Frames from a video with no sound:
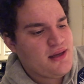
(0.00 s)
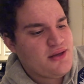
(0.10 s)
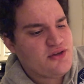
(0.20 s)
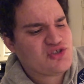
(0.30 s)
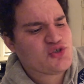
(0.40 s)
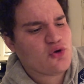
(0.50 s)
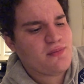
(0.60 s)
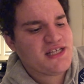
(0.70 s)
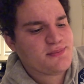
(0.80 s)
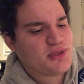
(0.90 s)
Your storm
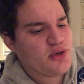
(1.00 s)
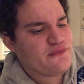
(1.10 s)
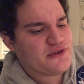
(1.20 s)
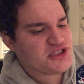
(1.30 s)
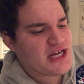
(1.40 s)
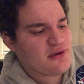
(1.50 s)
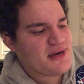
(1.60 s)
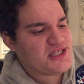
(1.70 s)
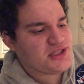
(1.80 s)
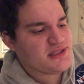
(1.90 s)
has blown for
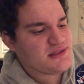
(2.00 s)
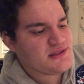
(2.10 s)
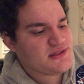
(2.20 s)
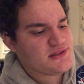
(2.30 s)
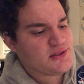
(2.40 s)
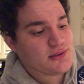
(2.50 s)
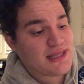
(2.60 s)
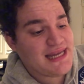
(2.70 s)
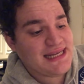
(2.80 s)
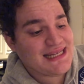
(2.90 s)
generations, your
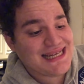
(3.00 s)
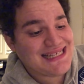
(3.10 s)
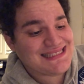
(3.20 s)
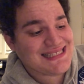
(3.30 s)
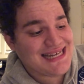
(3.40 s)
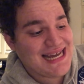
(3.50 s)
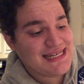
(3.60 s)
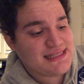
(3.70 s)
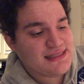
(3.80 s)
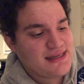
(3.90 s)
light ignites the
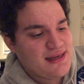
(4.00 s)
night.